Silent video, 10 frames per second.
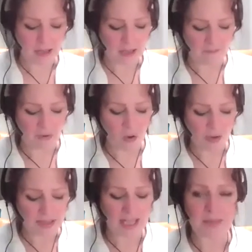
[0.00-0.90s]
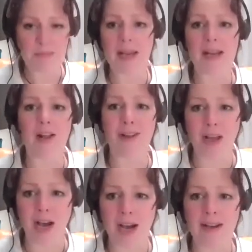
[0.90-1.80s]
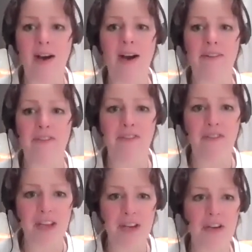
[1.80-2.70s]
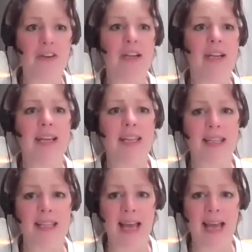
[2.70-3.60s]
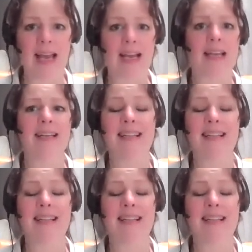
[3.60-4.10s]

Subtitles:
The focus has been a lot on fear and lack